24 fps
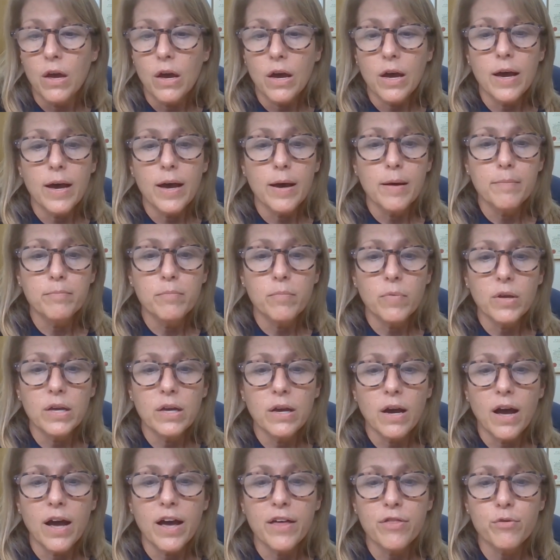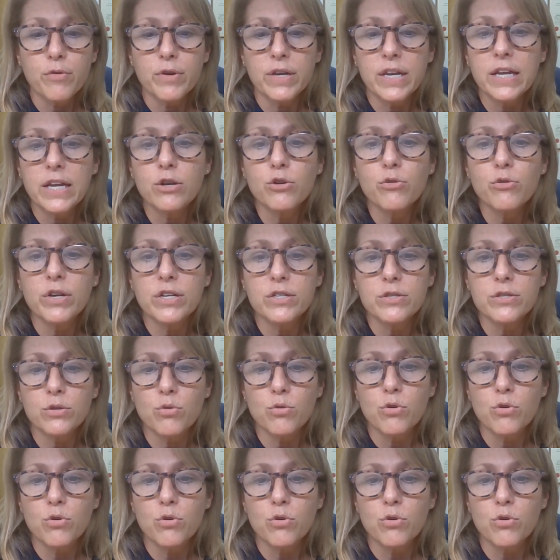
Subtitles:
either an increase